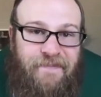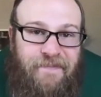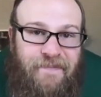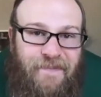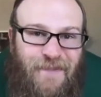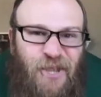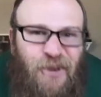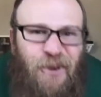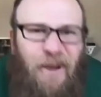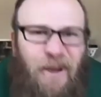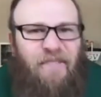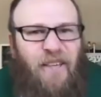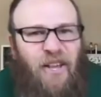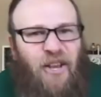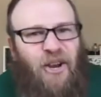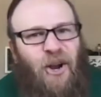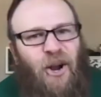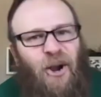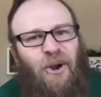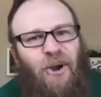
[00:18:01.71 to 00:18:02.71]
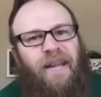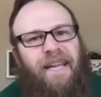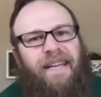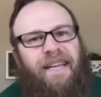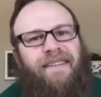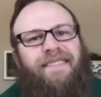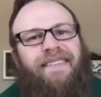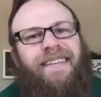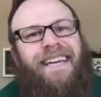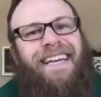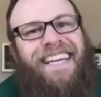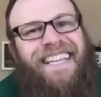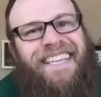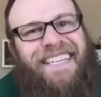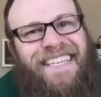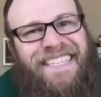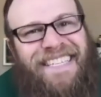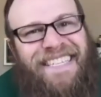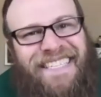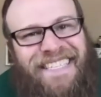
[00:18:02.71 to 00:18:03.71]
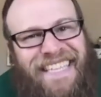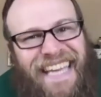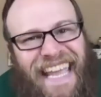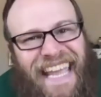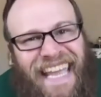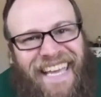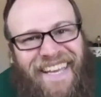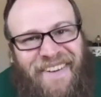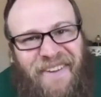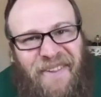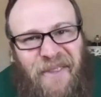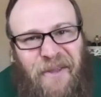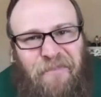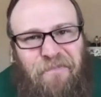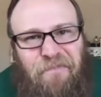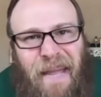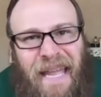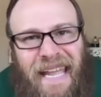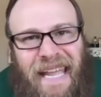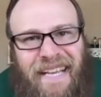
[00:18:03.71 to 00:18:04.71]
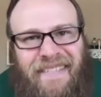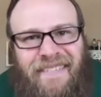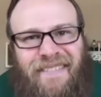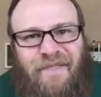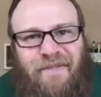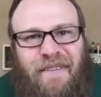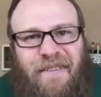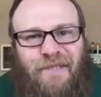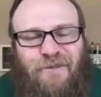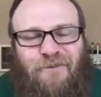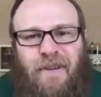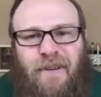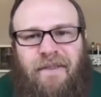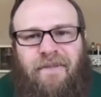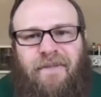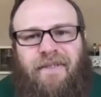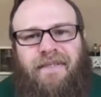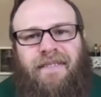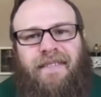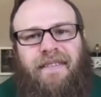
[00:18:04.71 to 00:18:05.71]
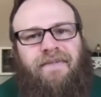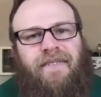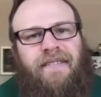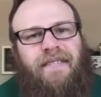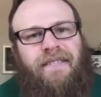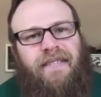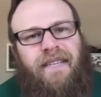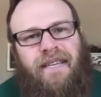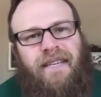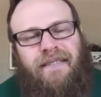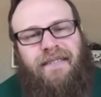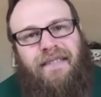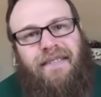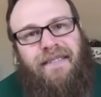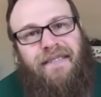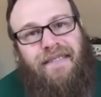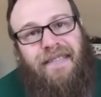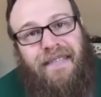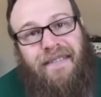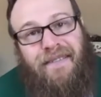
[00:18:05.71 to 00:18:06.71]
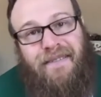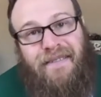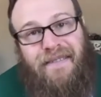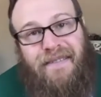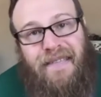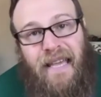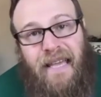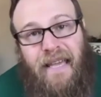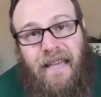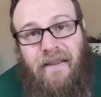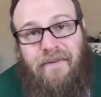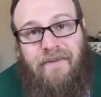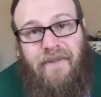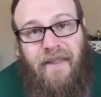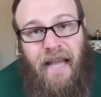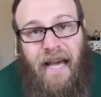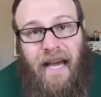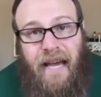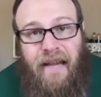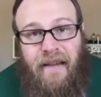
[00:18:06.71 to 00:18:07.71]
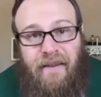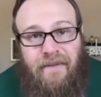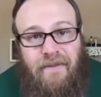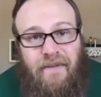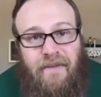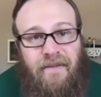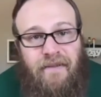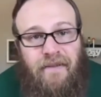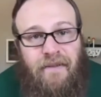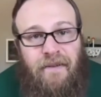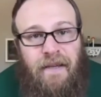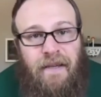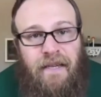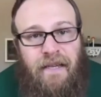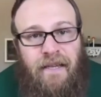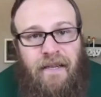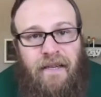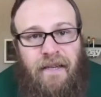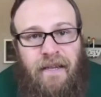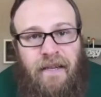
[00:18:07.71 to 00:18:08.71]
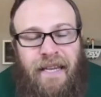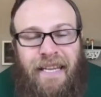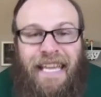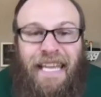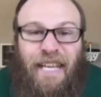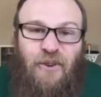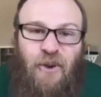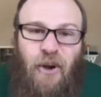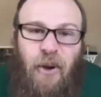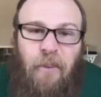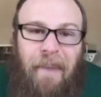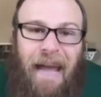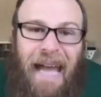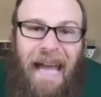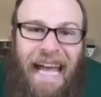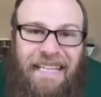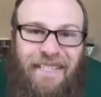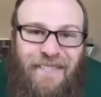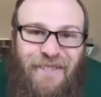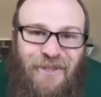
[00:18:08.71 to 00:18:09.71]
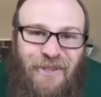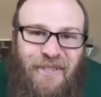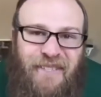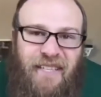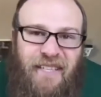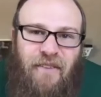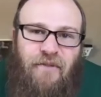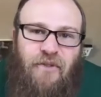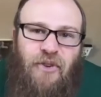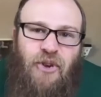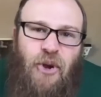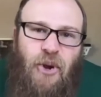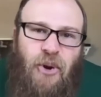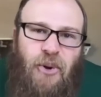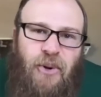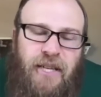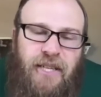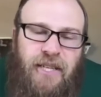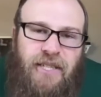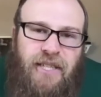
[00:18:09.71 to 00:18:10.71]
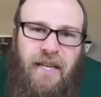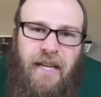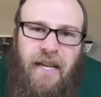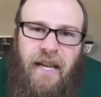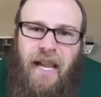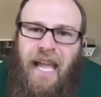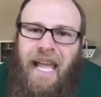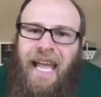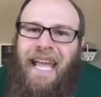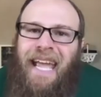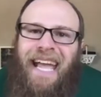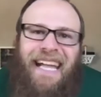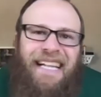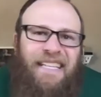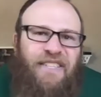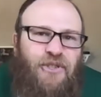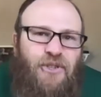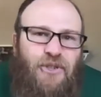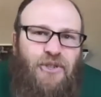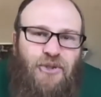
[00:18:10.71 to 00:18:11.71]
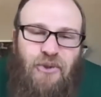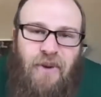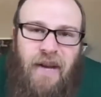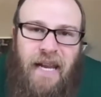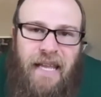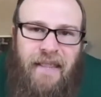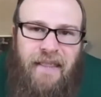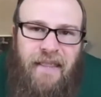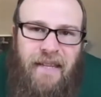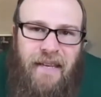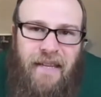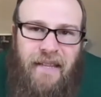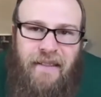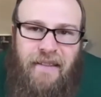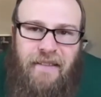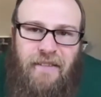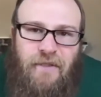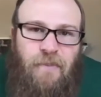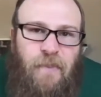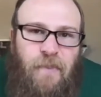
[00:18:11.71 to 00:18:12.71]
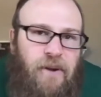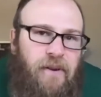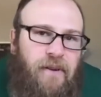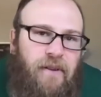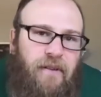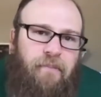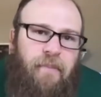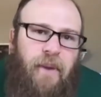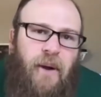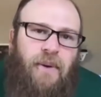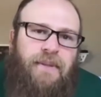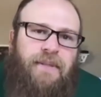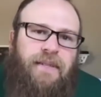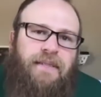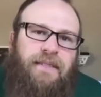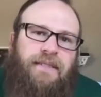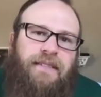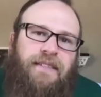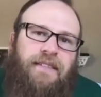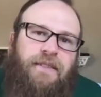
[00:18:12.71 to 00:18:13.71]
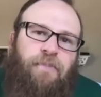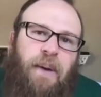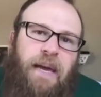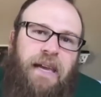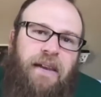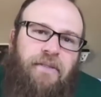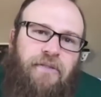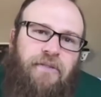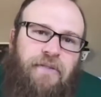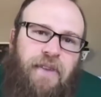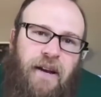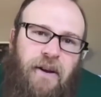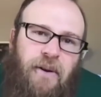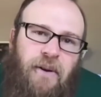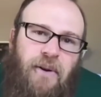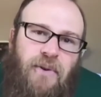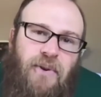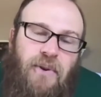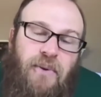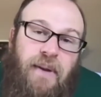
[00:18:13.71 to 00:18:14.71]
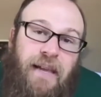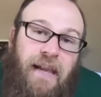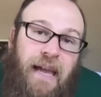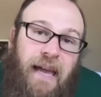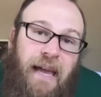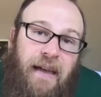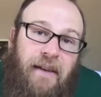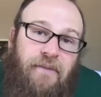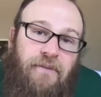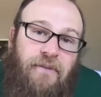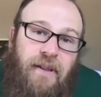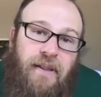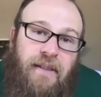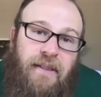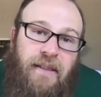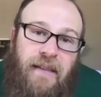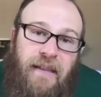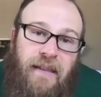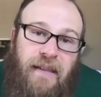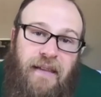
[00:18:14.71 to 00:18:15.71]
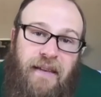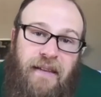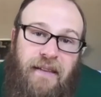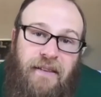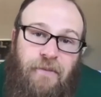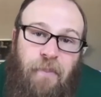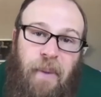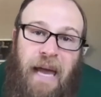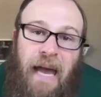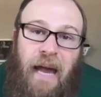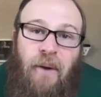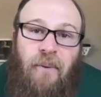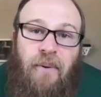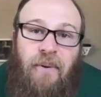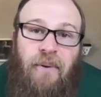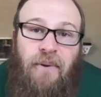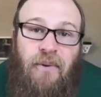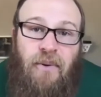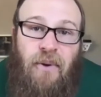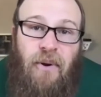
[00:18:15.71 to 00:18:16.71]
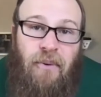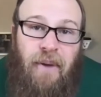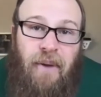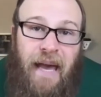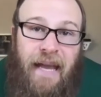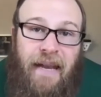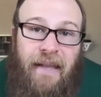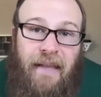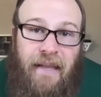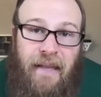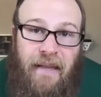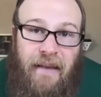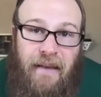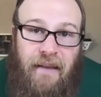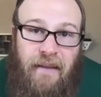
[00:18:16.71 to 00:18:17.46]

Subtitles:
Do you have the courage to stand on the banks of these rivers of injustice and save lives? Can you imagine yourself nourishing and strengthening the spirit of Moses despite Pharaoh doing everything in his power to eradicate it?